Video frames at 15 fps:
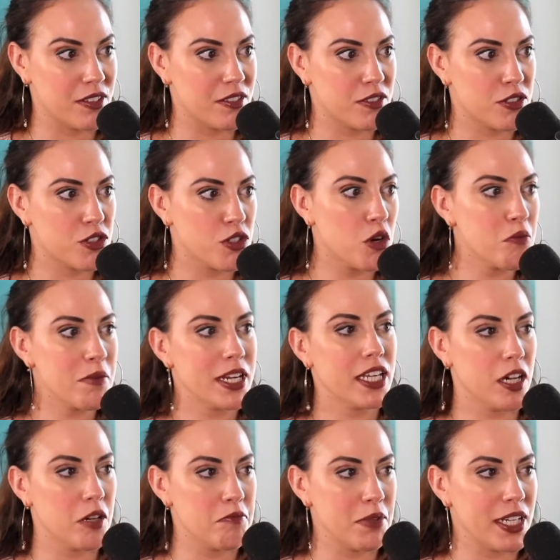so many
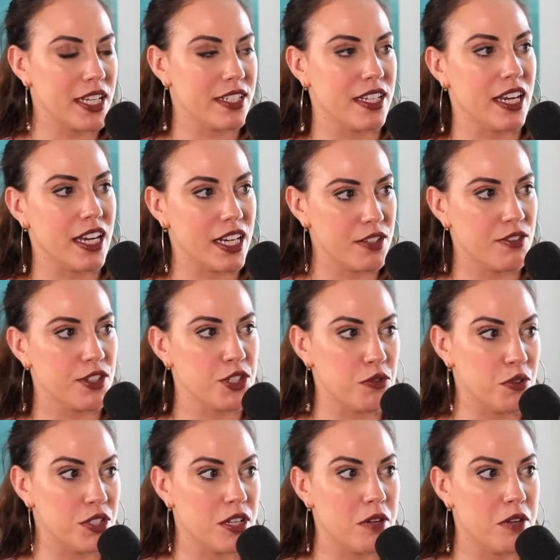companies and individuals